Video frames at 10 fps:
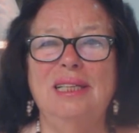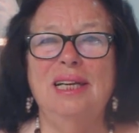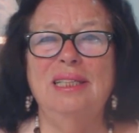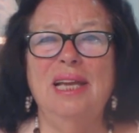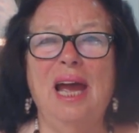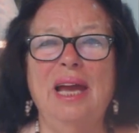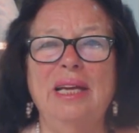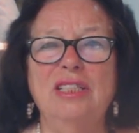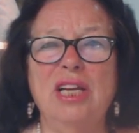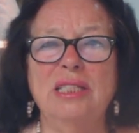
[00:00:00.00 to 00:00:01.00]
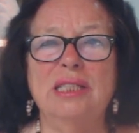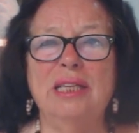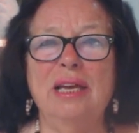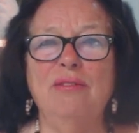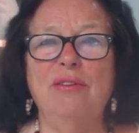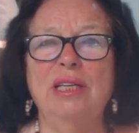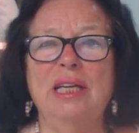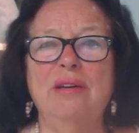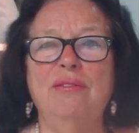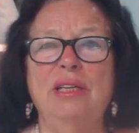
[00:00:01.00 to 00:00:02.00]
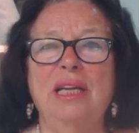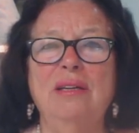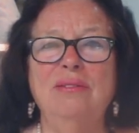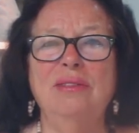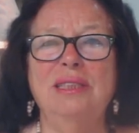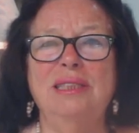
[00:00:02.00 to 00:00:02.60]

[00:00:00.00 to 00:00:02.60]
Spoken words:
And I just give and give and give.